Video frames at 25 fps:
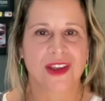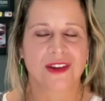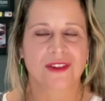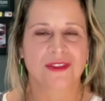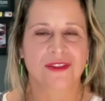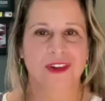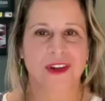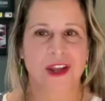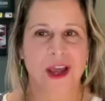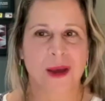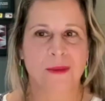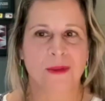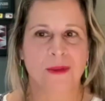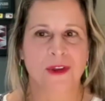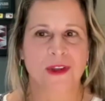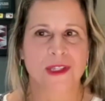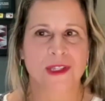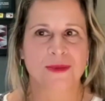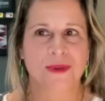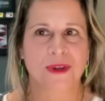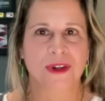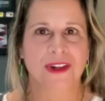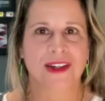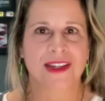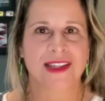had a phenomenal
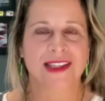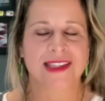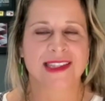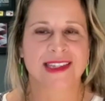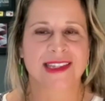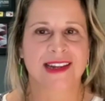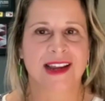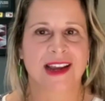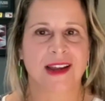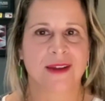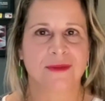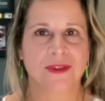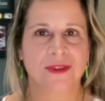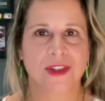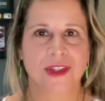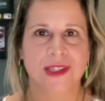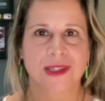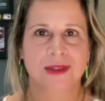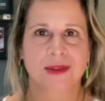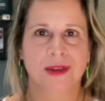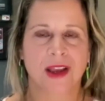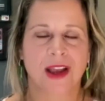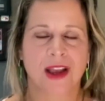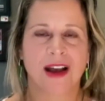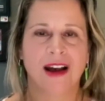experience, and I am
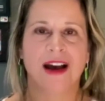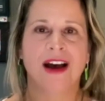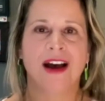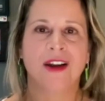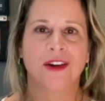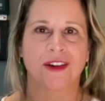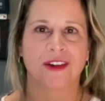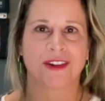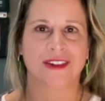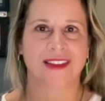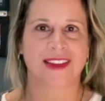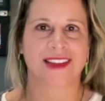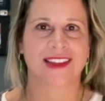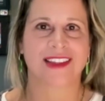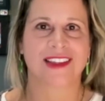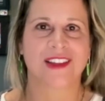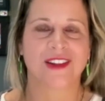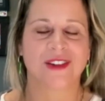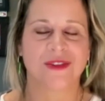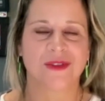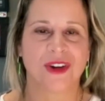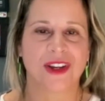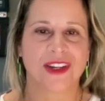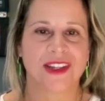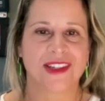just honored that
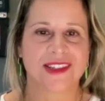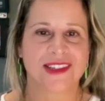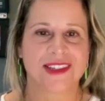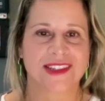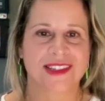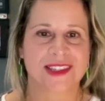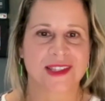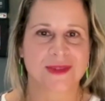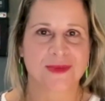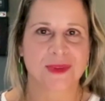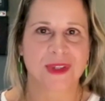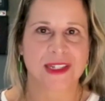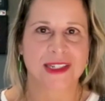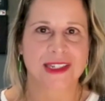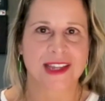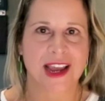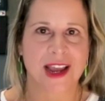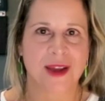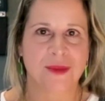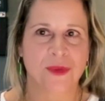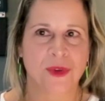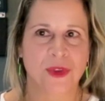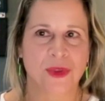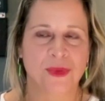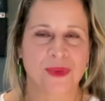you wanted to spend
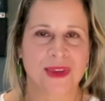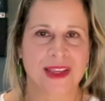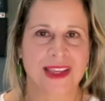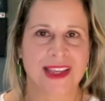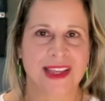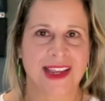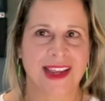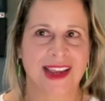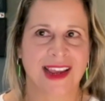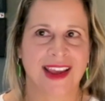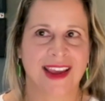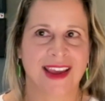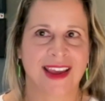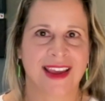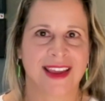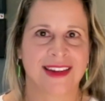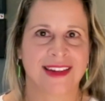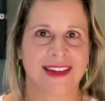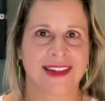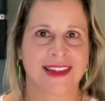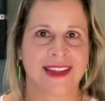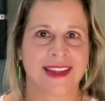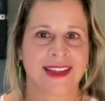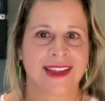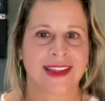time with me
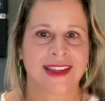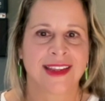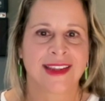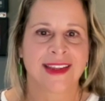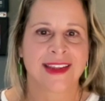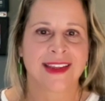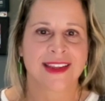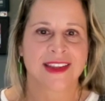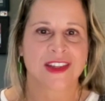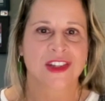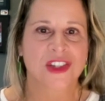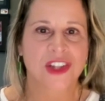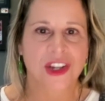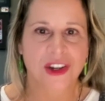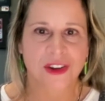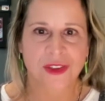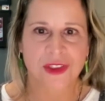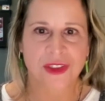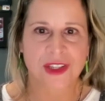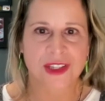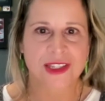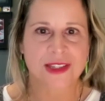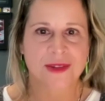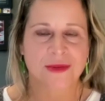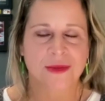and share
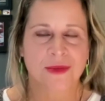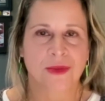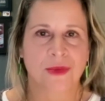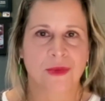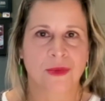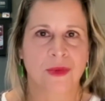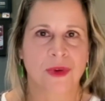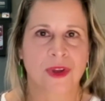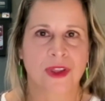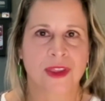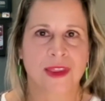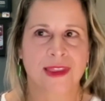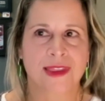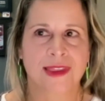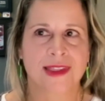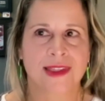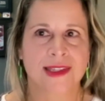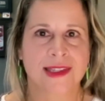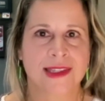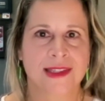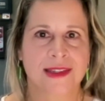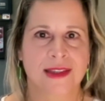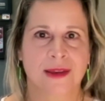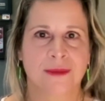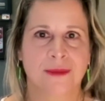this with
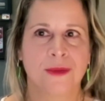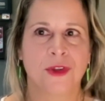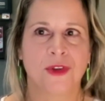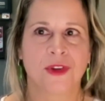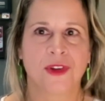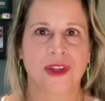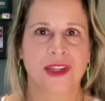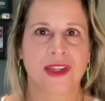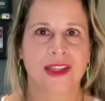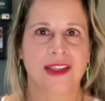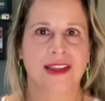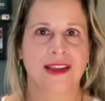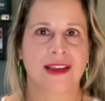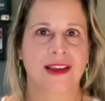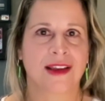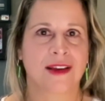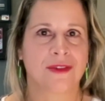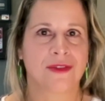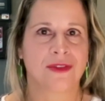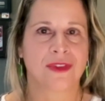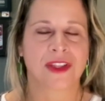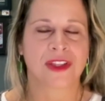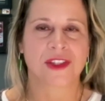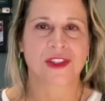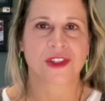this community
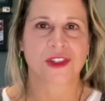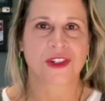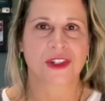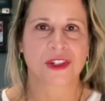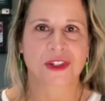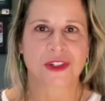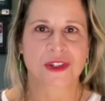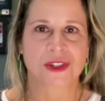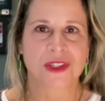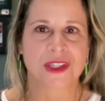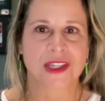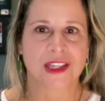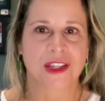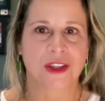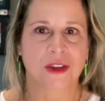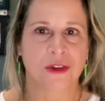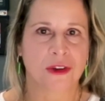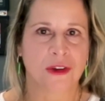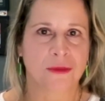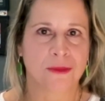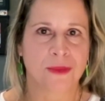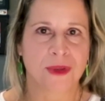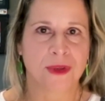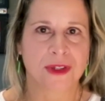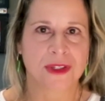of listeners that you
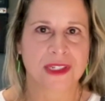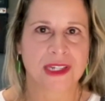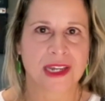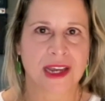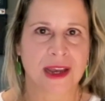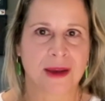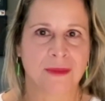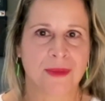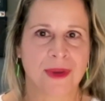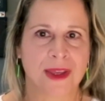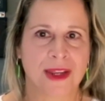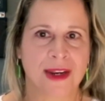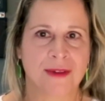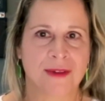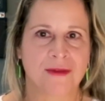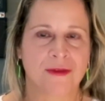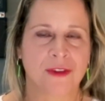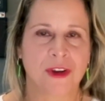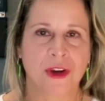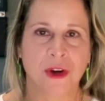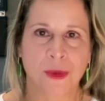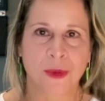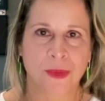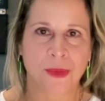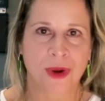have built up. And I'm
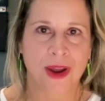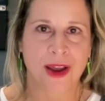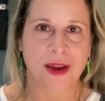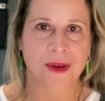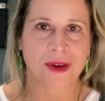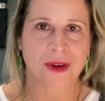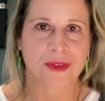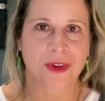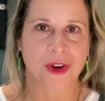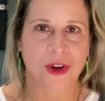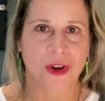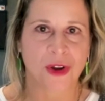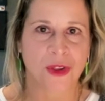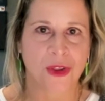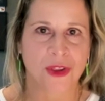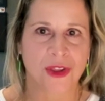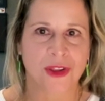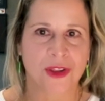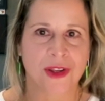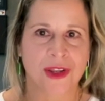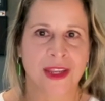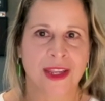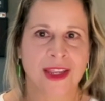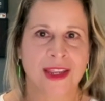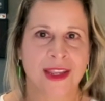very proud of all
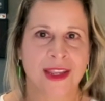that